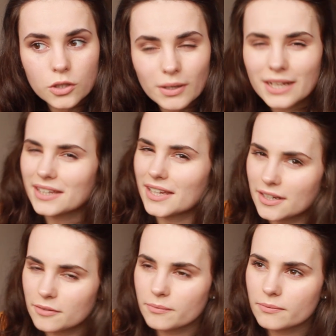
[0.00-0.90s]
quickly.
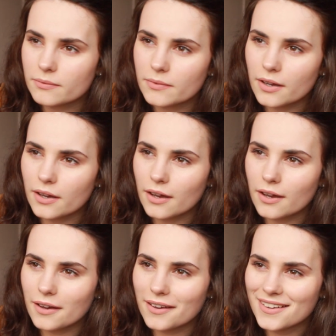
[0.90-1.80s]

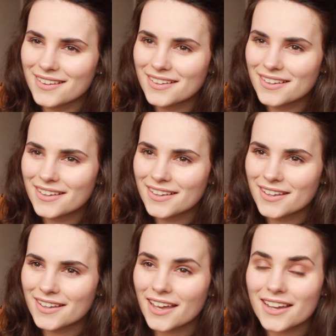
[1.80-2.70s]

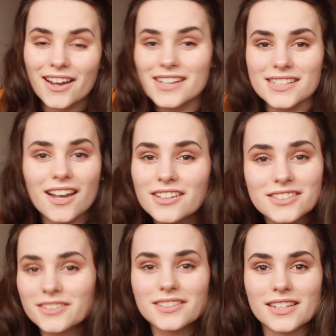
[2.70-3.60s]
Guys, I can't
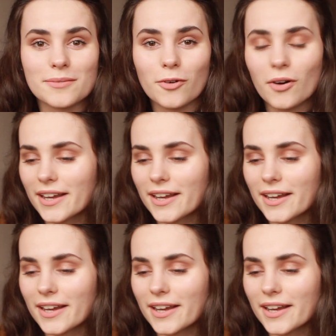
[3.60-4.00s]
do this anymore.